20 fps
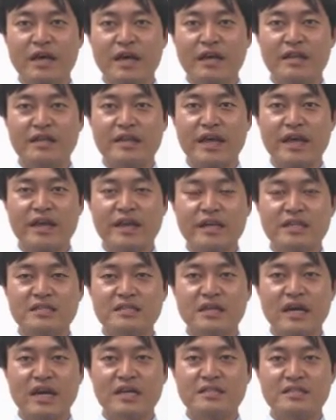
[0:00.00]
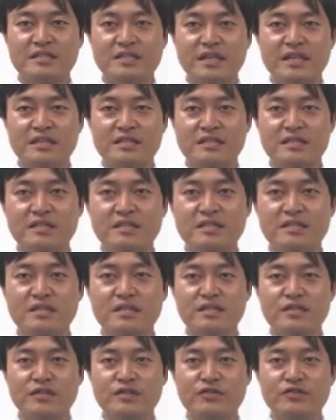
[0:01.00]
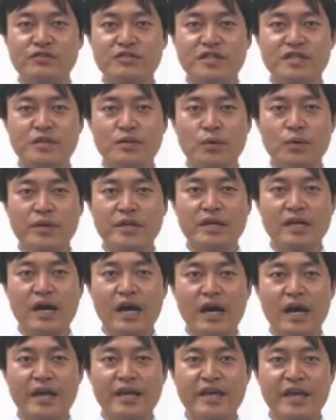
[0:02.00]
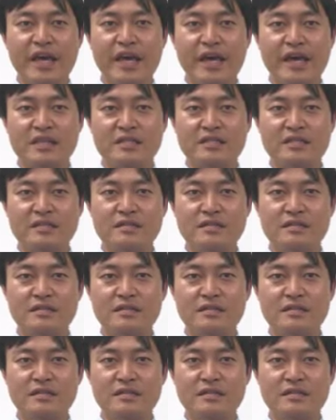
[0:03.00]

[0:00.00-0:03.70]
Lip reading: and LXI6 using Konica I heads